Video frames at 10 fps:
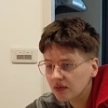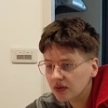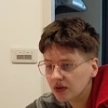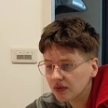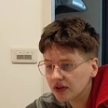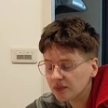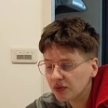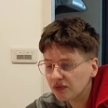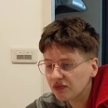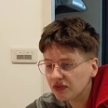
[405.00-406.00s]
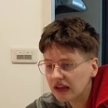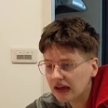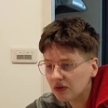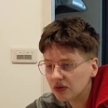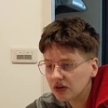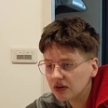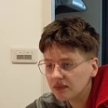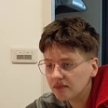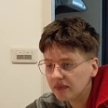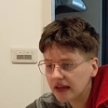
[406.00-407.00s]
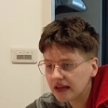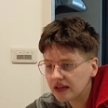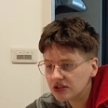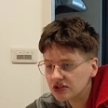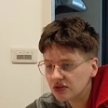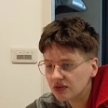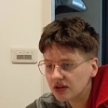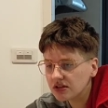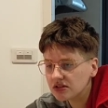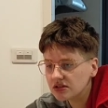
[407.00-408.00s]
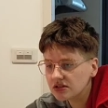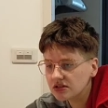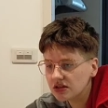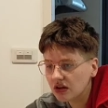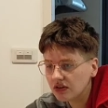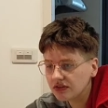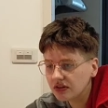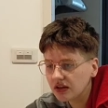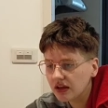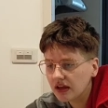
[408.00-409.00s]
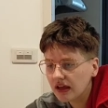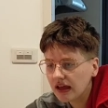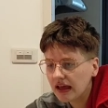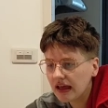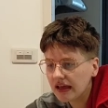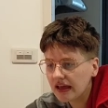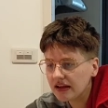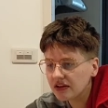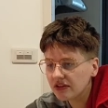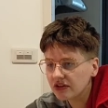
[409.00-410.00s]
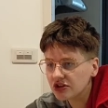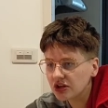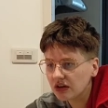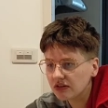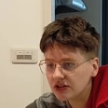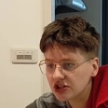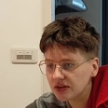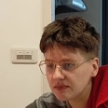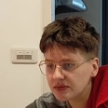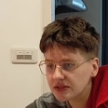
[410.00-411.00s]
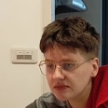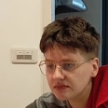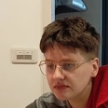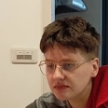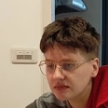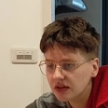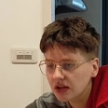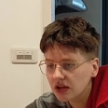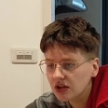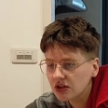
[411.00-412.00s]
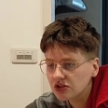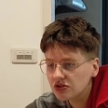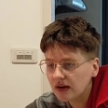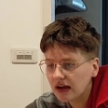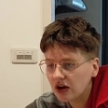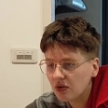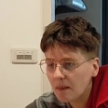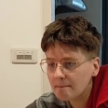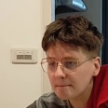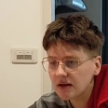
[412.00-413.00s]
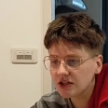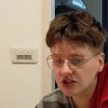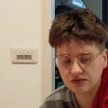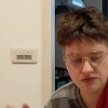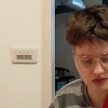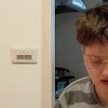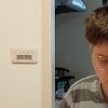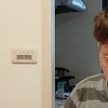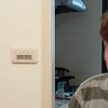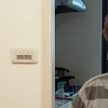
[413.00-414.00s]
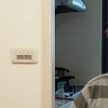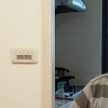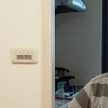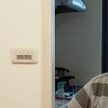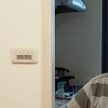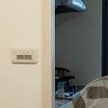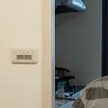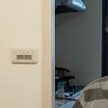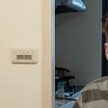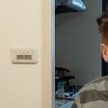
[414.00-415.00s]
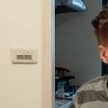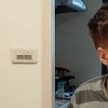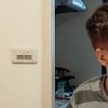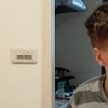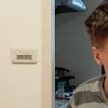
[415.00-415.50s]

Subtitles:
we're going to put flour, baking soda, salt, and the chocolate chips. So how much flour? Hey Google,